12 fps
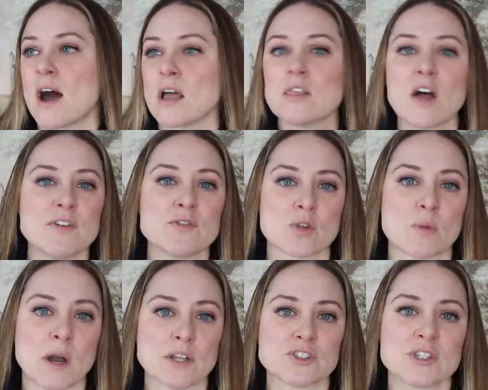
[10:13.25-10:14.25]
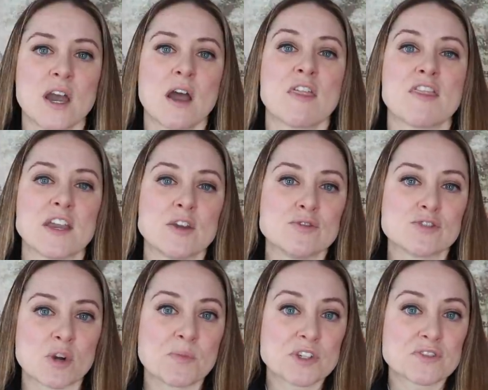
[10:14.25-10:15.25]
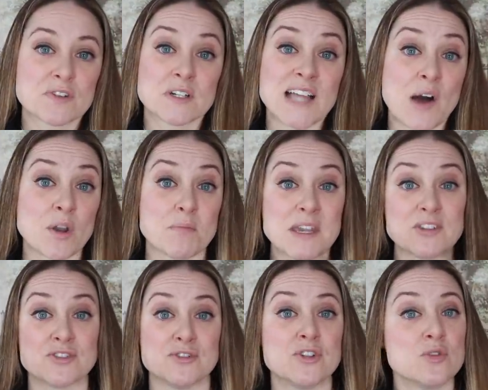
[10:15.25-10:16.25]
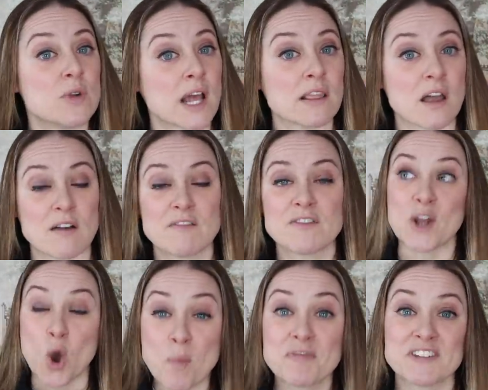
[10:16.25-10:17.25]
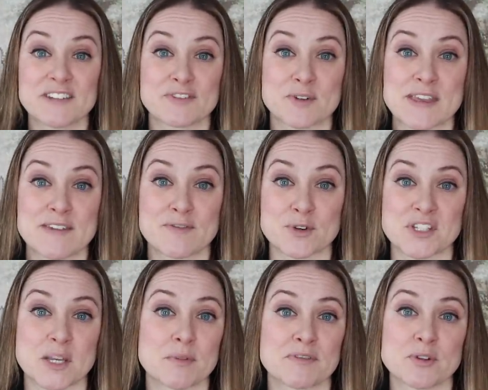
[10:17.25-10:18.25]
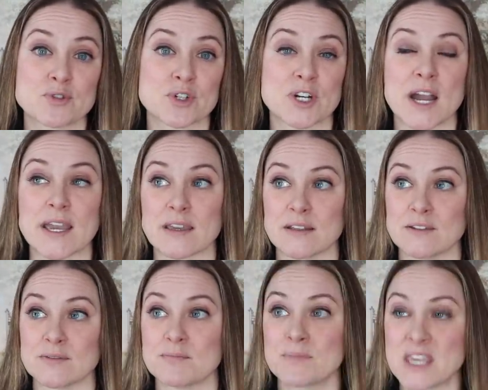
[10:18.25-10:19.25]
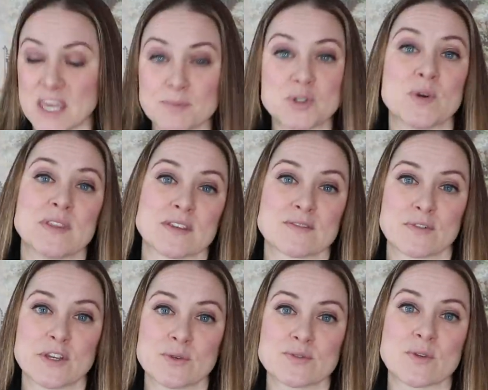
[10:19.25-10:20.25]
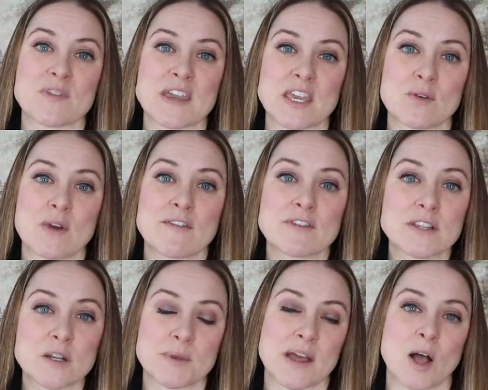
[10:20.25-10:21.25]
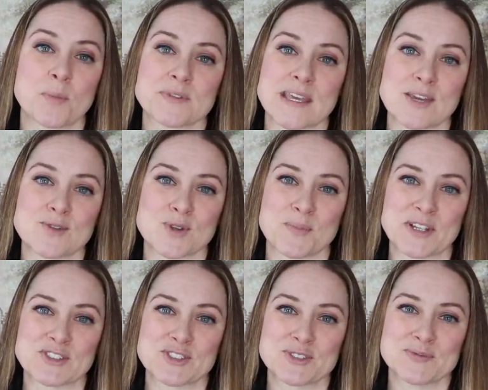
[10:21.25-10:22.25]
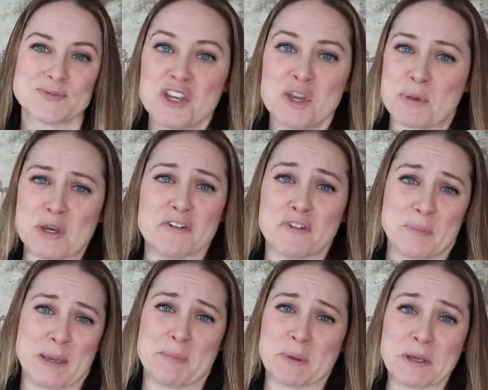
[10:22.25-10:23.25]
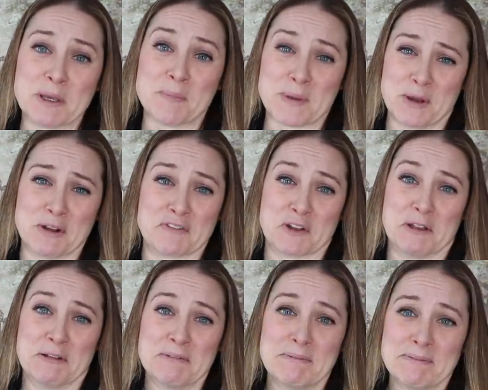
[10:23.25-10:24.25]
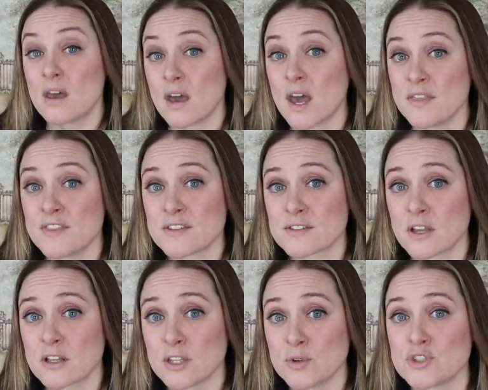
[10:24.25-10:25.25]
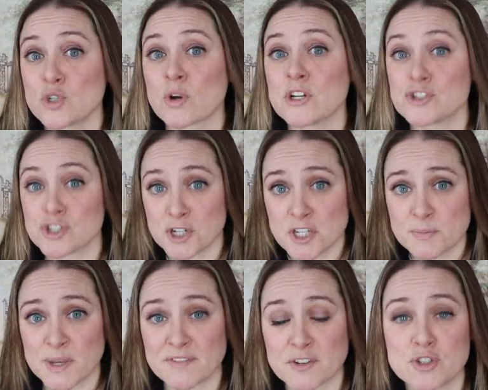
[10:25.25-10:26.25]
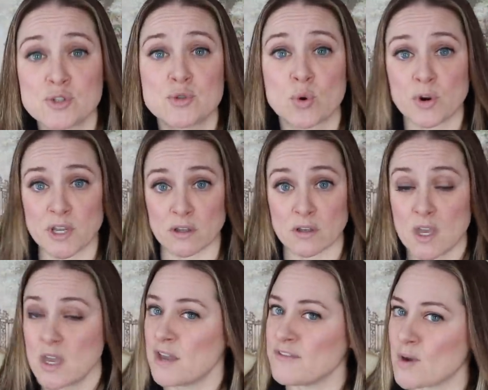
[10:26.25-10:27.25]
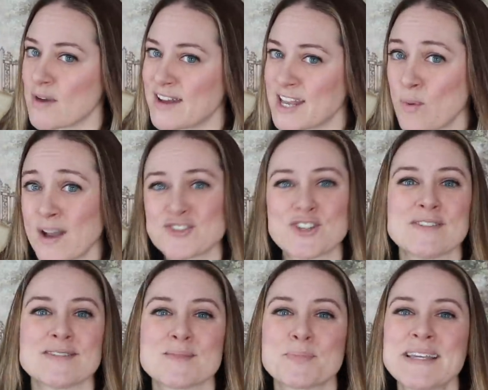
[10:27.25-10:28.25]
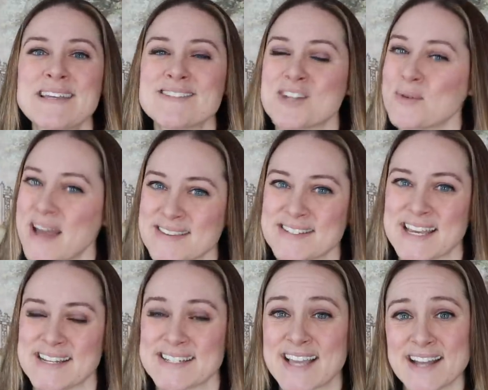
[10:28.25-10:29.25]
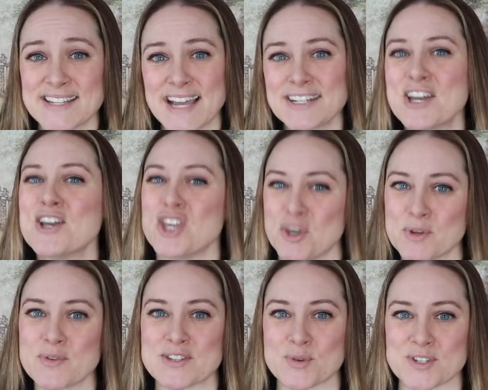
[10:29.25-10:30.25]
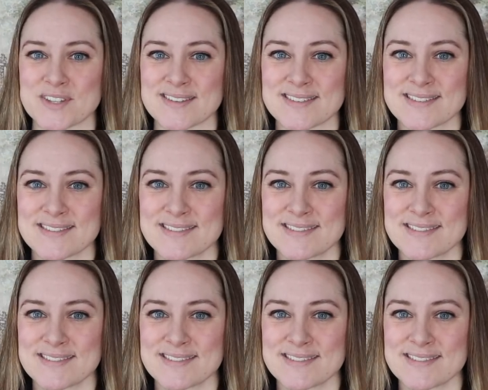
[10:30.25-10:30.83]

I love you so much. Thank you so much for allowing me to do what I love and hopefully for the foreseeable future, I can keep doing this for you. So thank you. Every little bit helps. Thank you so much. You beautiful people. You beautiful. And this concludes your insurance benefits tutorial. If you have any questions, please don't hesitate to contact Human Resources.